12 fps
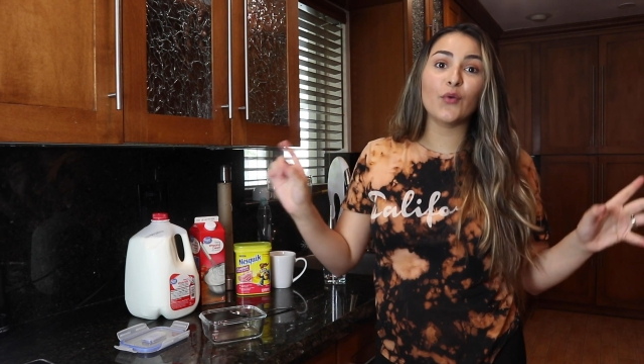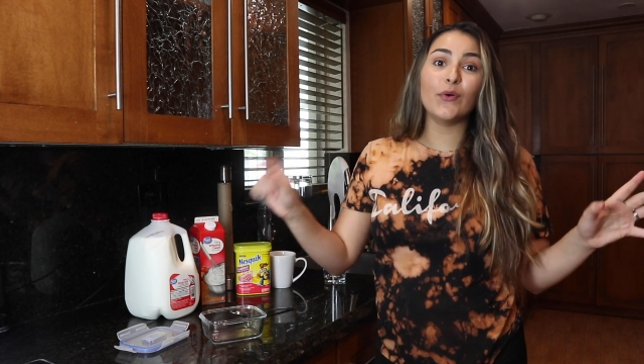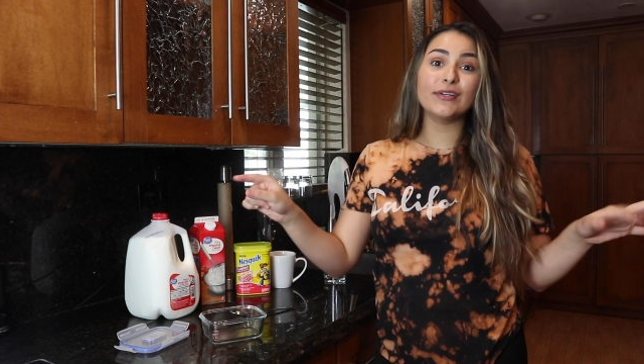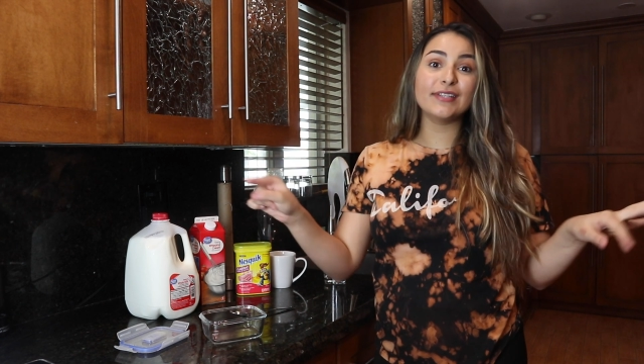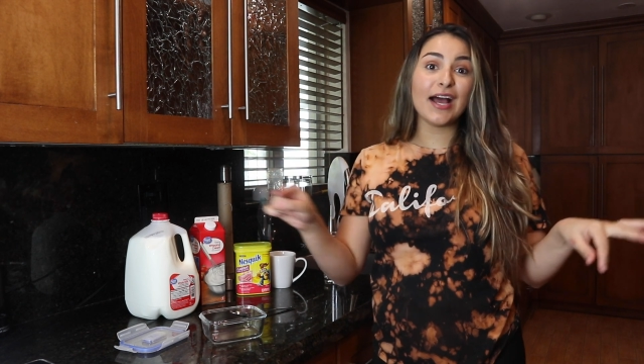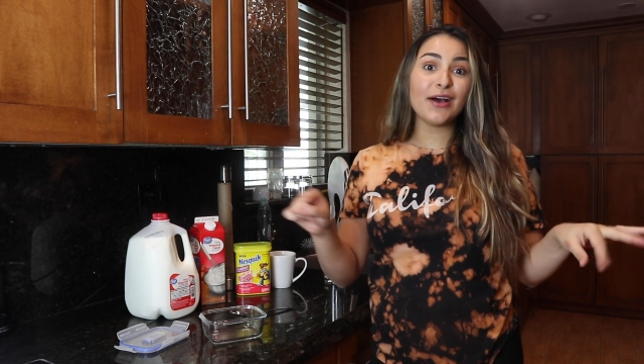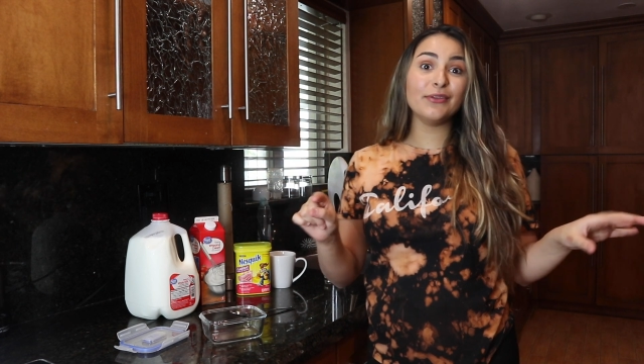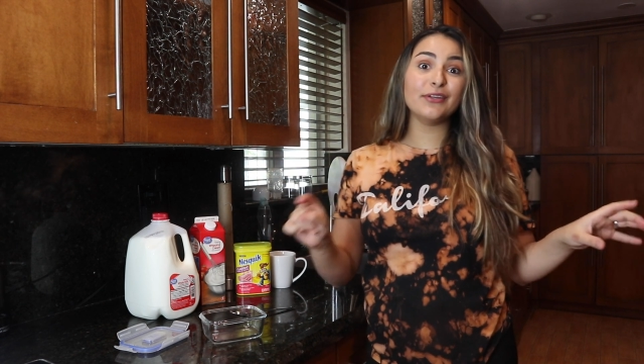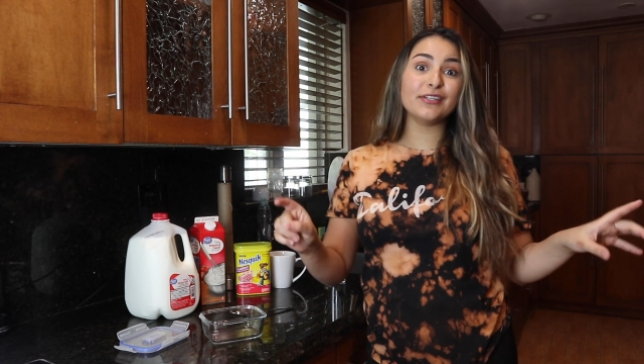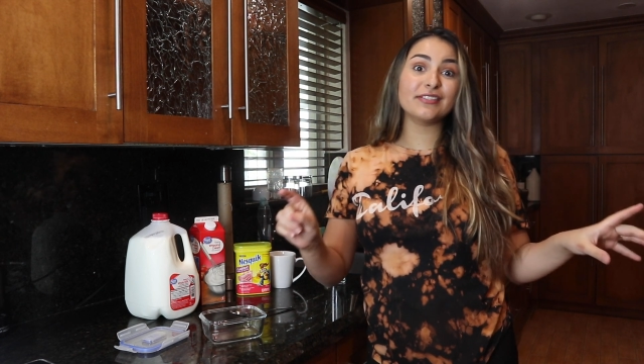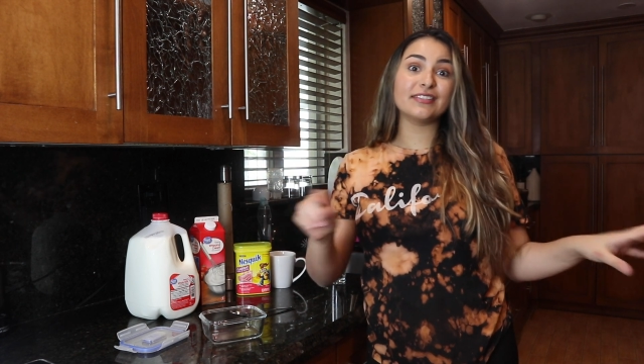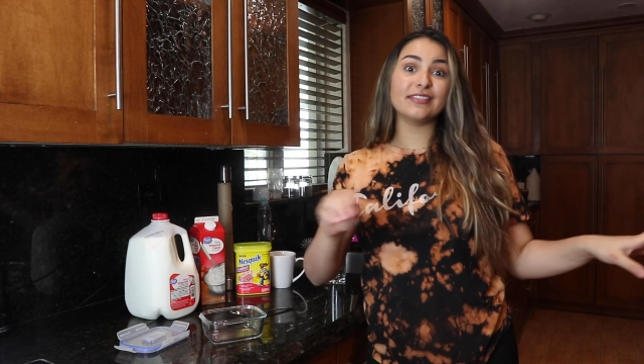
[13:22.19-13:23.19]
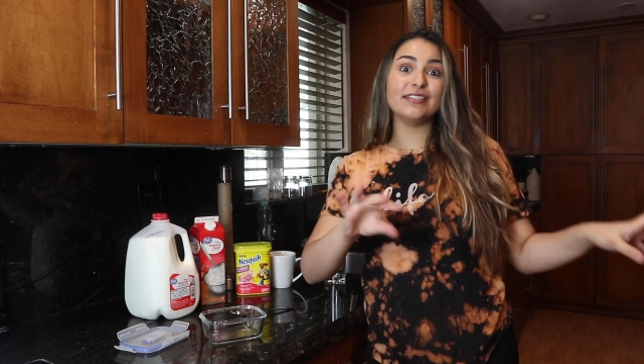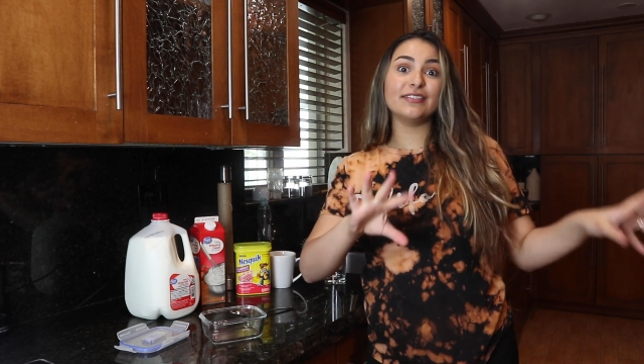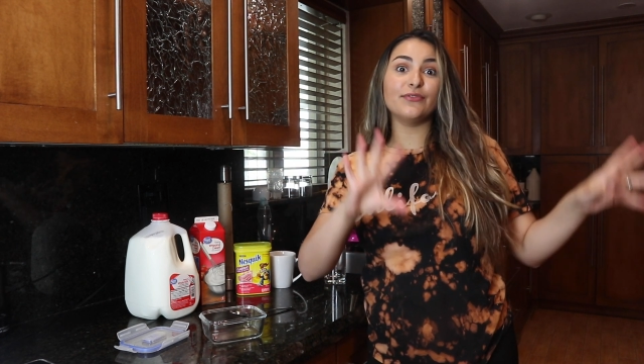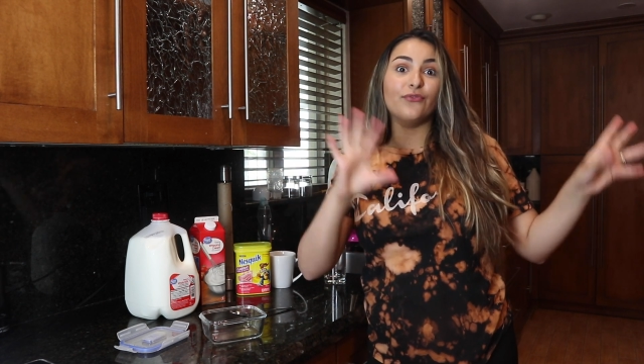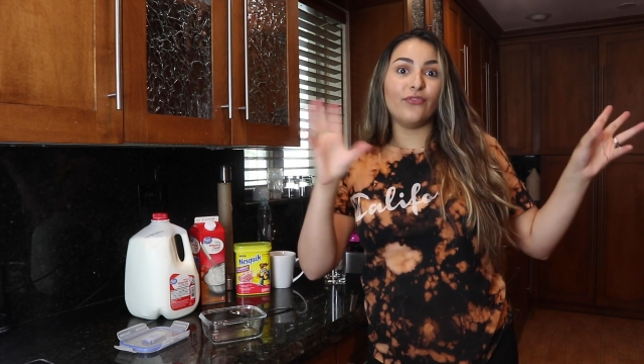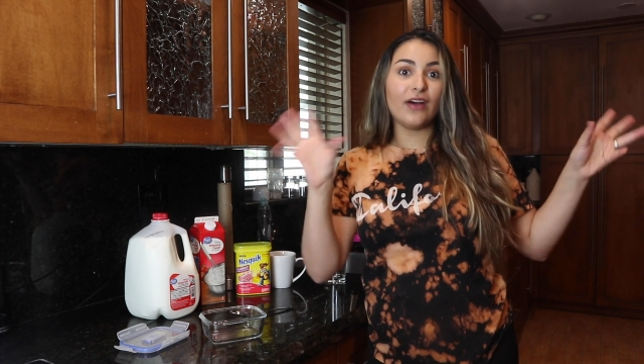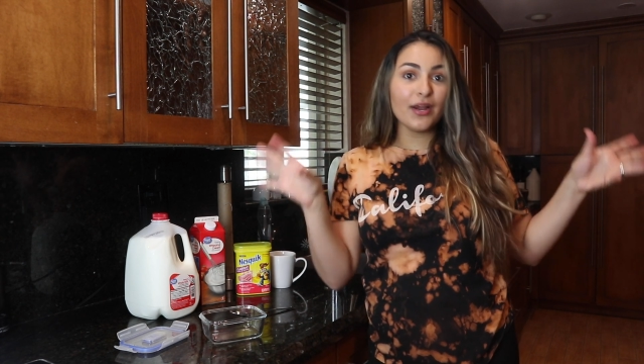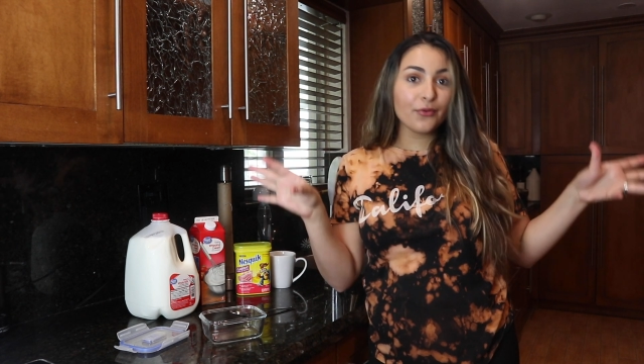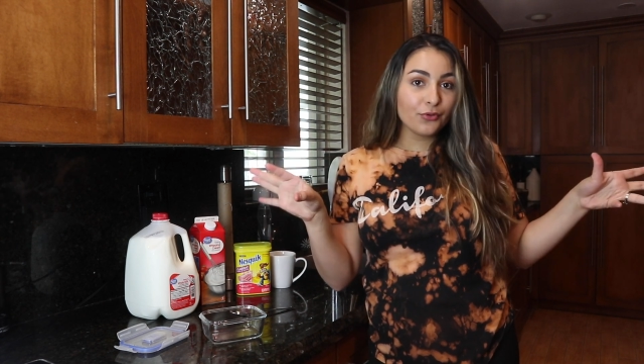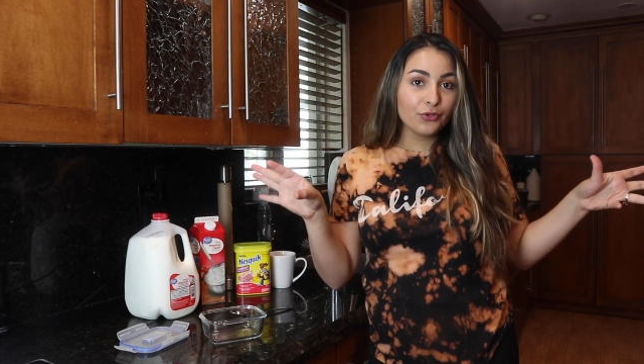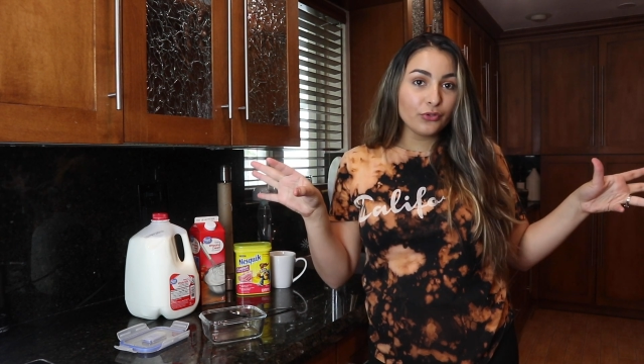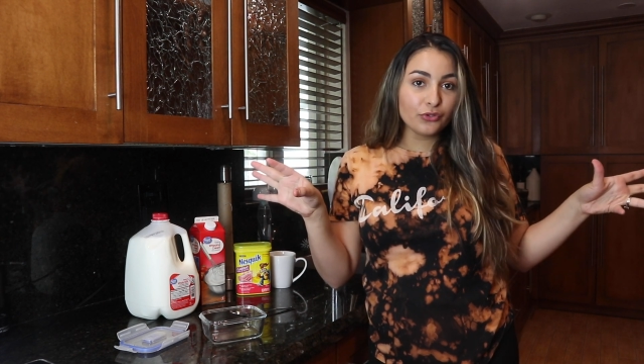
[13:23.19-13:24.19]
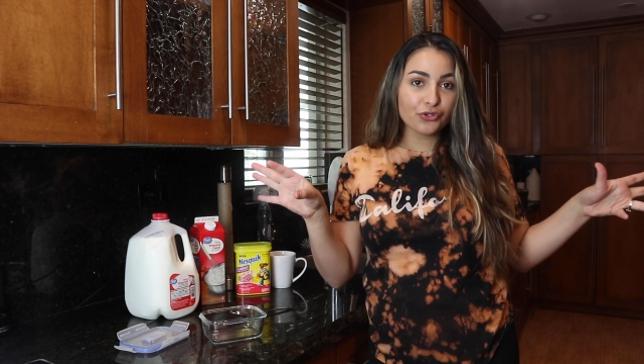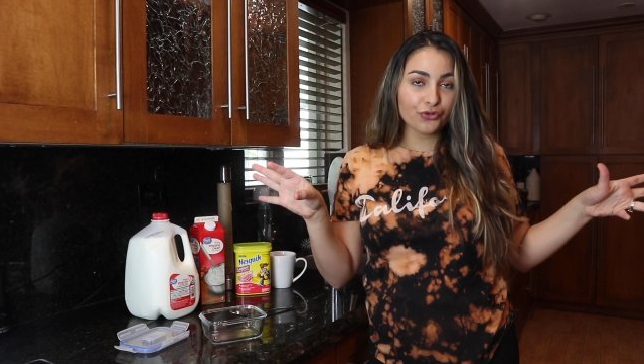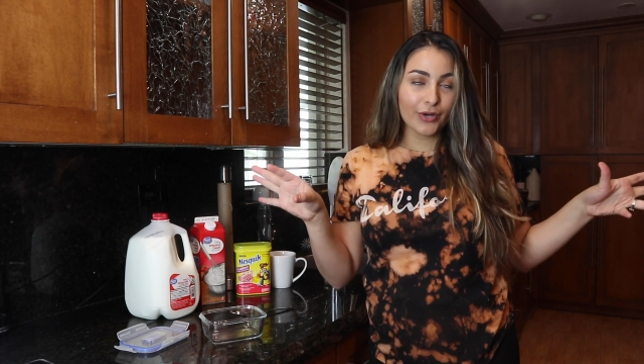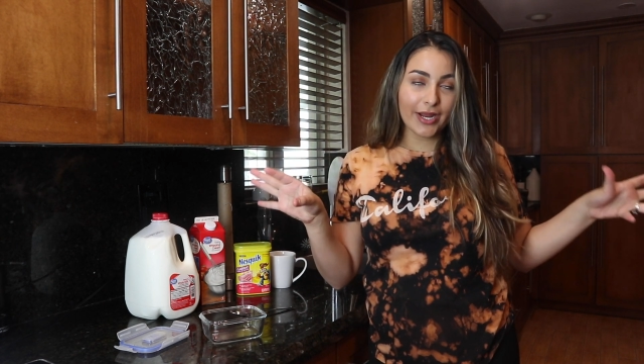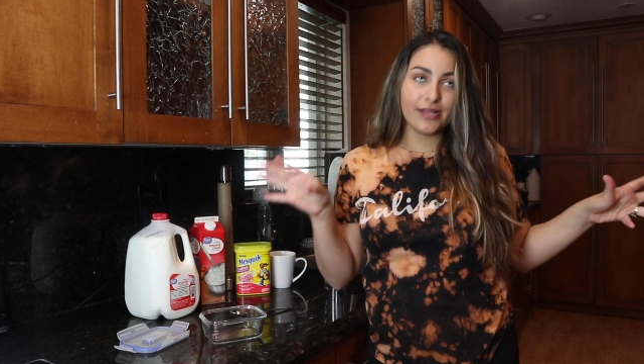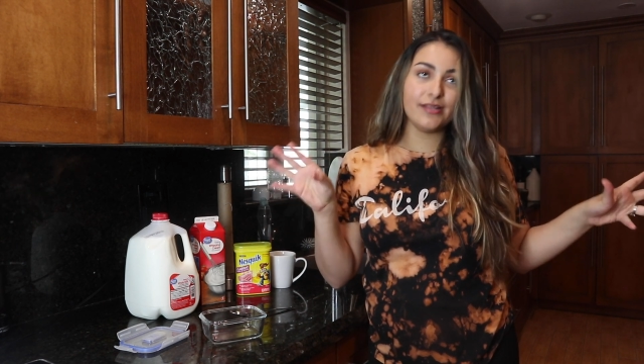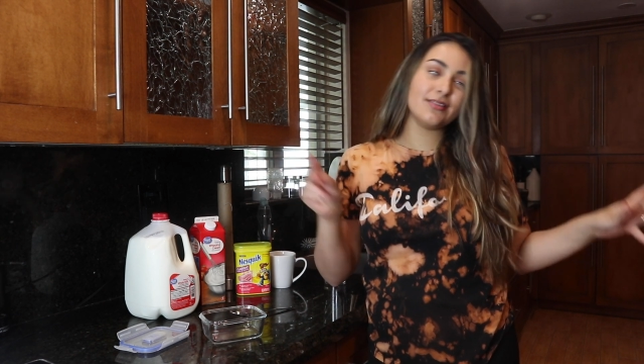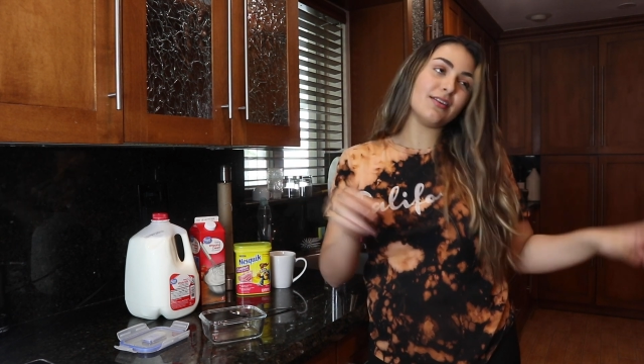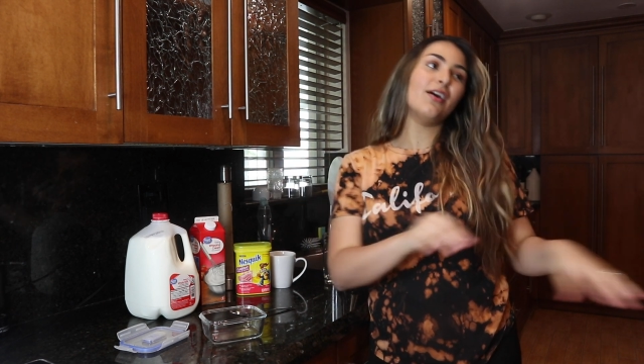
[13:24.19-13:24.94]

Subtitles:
Well, now there's this viral new trend